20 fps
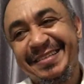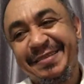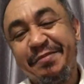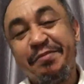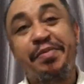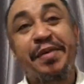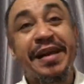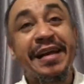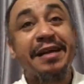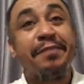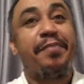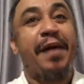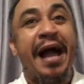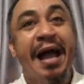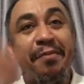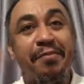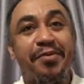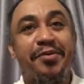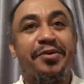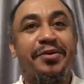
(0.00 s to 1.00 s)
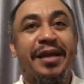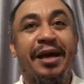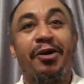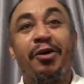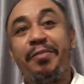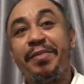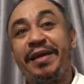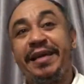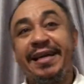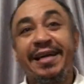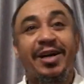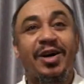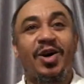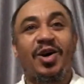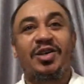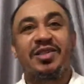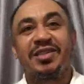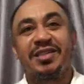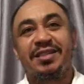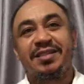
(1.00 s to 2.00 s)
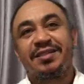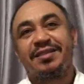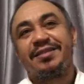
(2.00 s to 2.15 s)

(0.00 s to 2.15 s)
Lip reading: Bring Bible, they go begin curse.